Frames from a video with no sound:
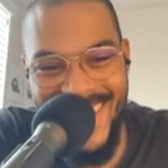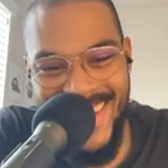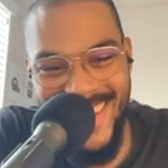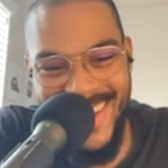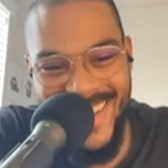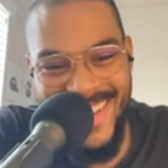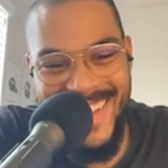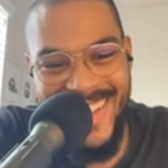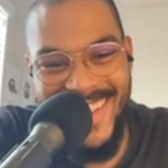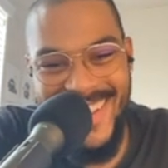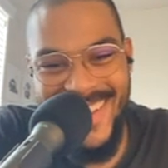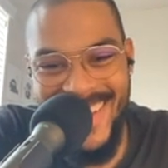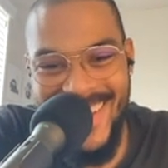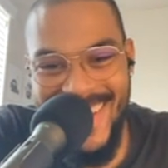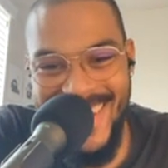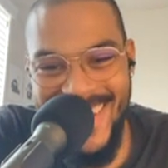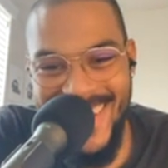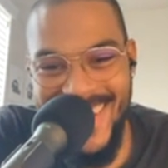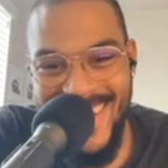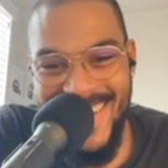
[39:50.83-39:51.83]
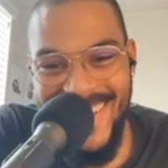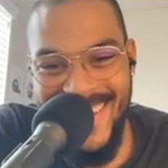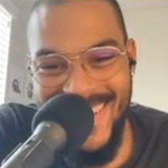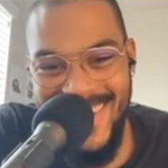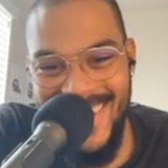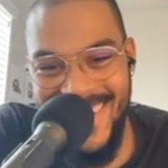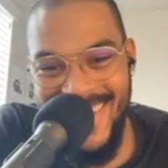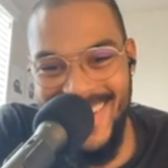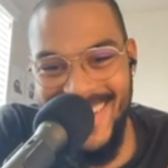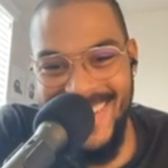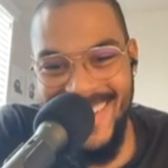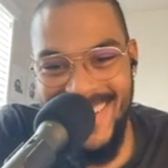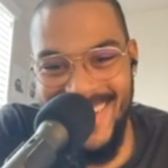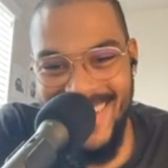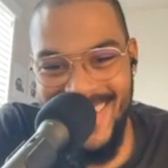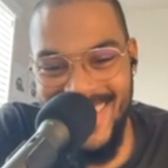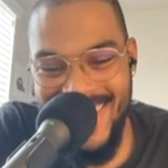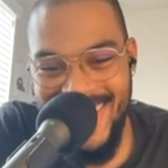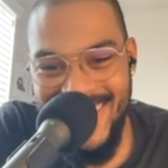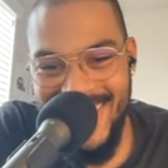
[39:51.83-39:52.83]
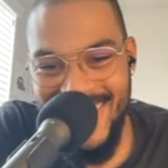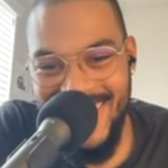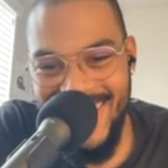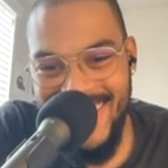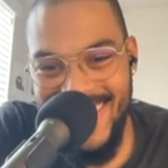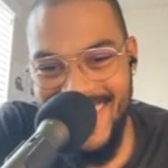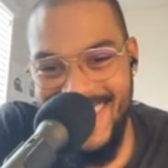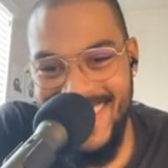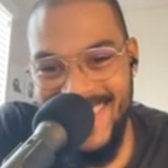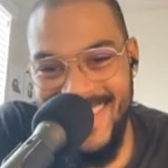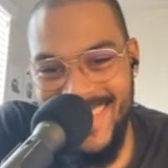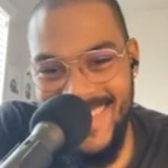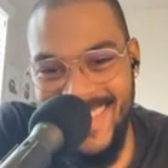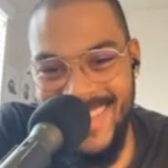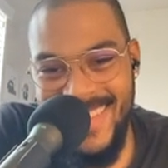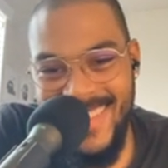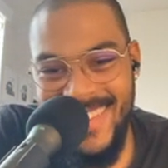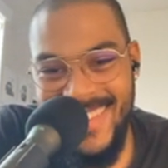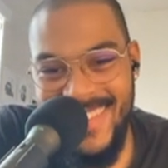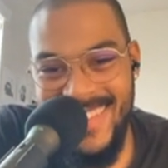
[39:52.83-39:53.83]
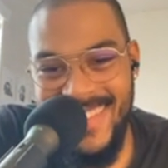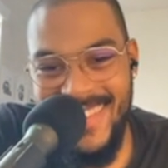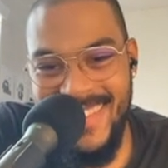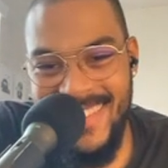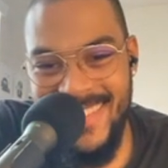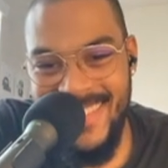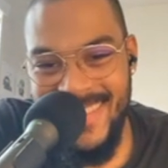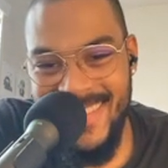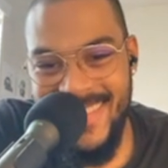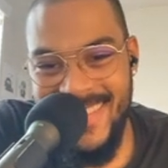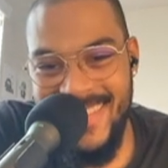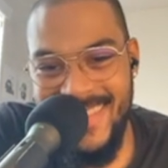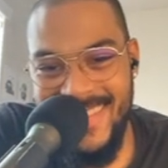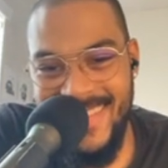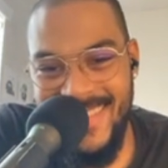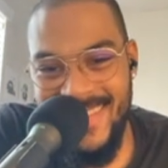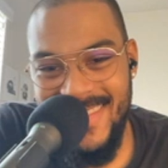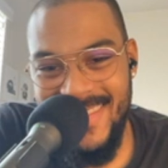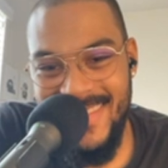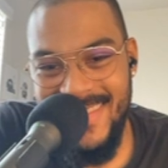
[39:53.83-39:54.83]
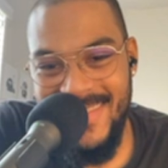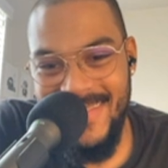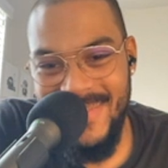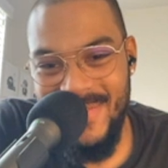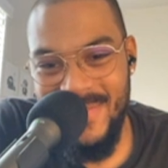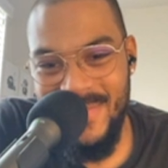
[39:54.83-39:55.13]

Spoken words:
(not speaking)